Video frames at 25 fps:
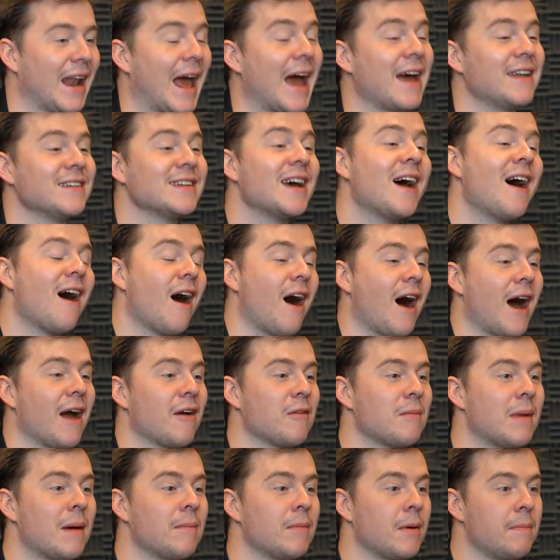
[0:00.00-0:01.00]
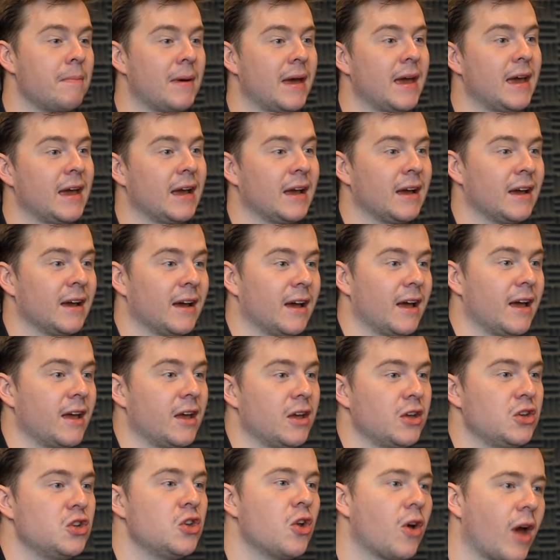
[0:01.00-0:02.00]
And I remember being,
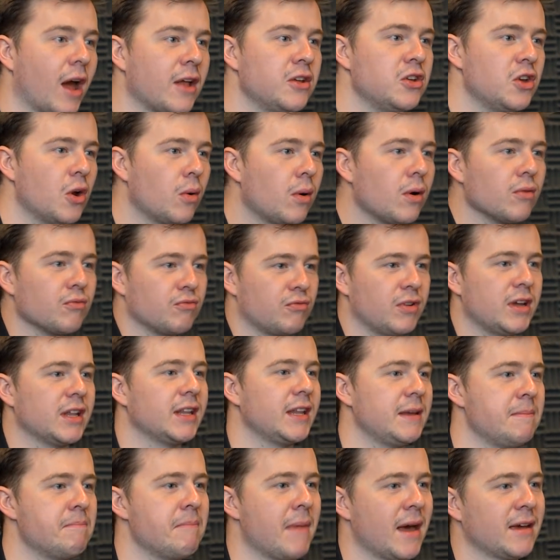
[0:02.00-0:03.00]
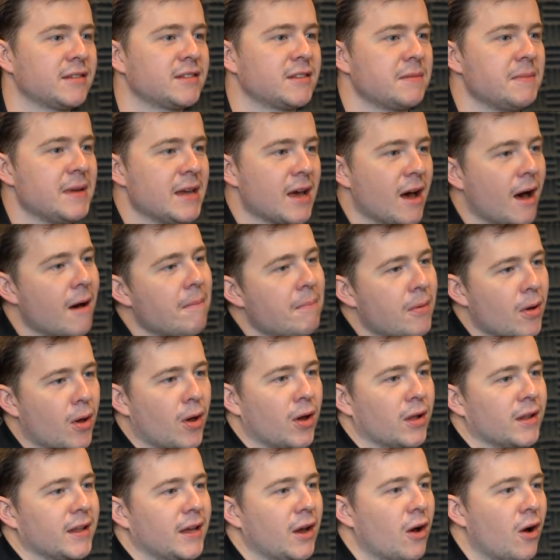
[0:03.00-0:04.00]
you know what really messed me up
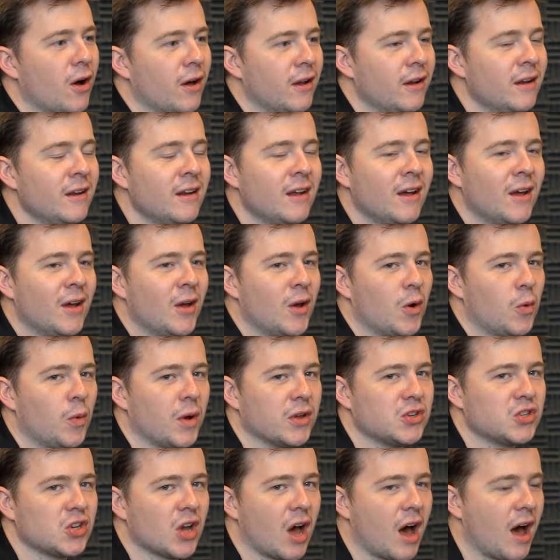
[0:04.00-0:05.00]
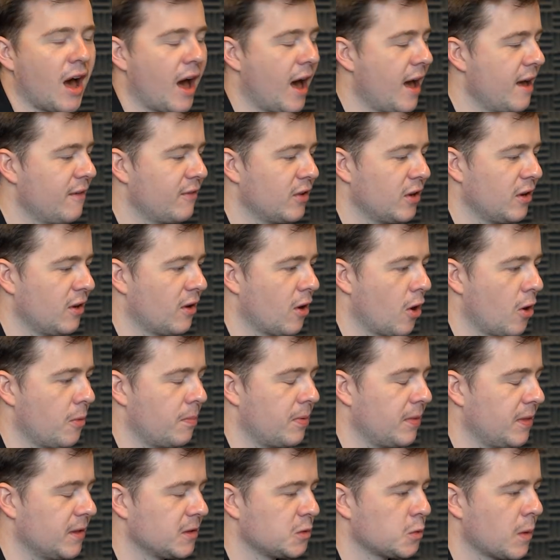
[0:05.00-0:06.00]
early on, which I haven't
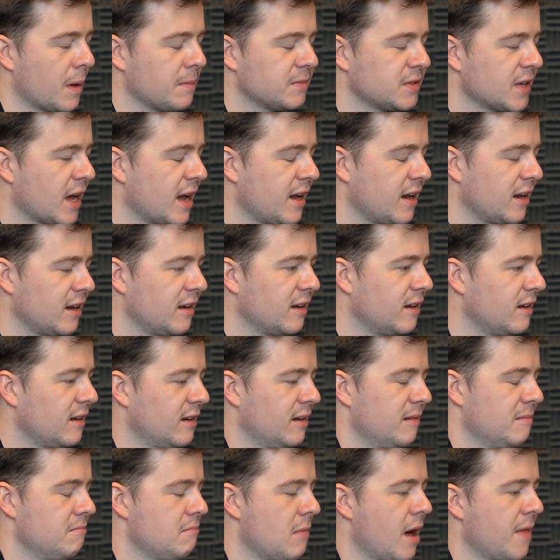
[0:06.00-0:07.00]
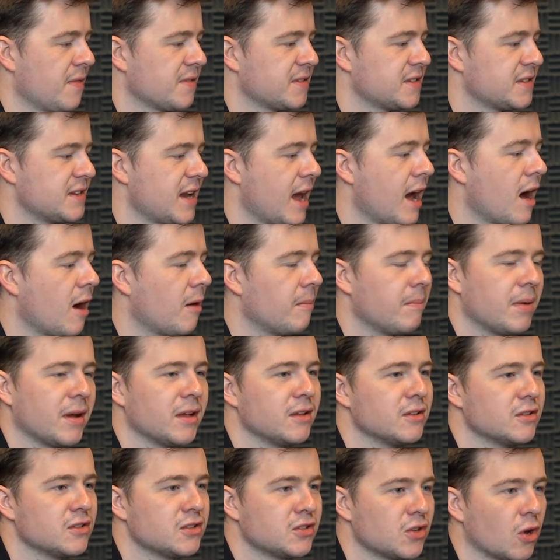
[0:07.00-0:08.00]
opened this website in months now, but
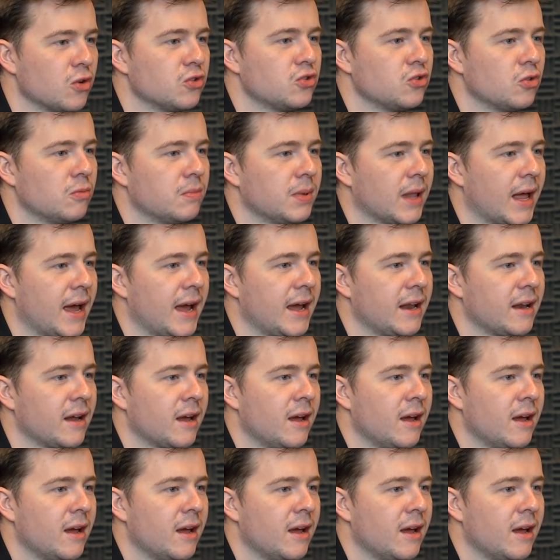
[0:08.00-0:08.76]
Social Blade.